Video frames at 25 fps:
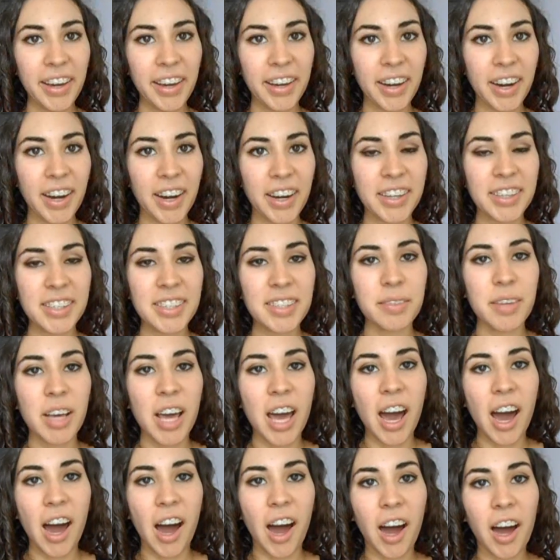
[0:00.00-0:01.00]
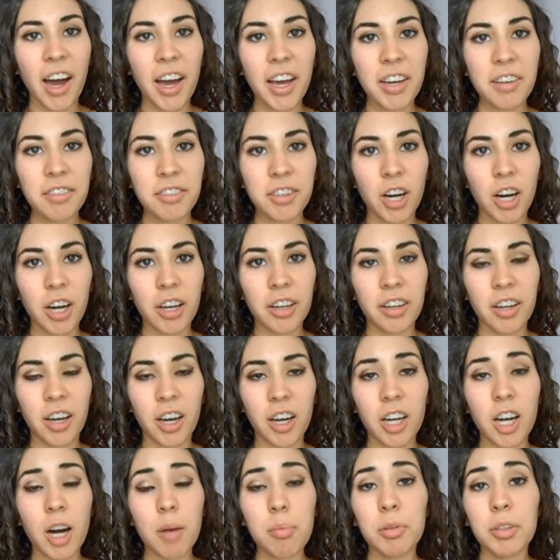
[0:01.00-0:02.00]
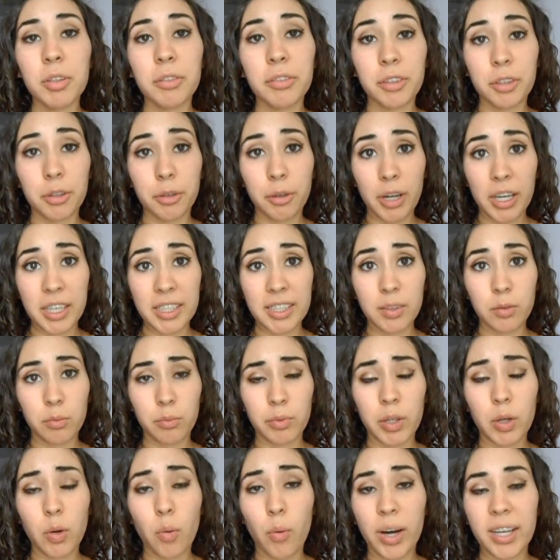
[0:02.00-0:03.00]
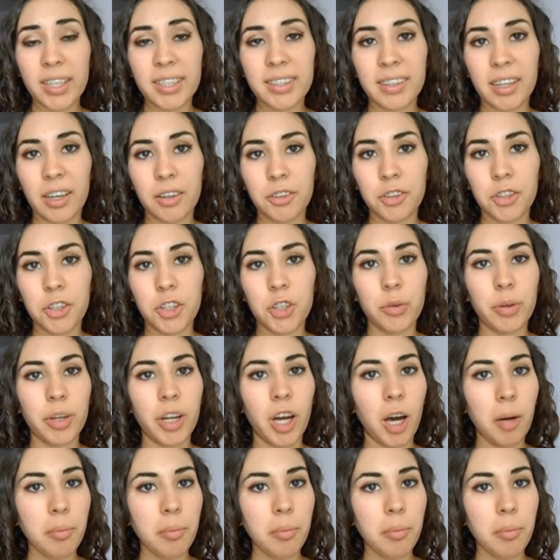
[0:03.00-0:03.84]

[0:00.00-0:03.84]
Hey guys, I have gotten a couple of requests now to do an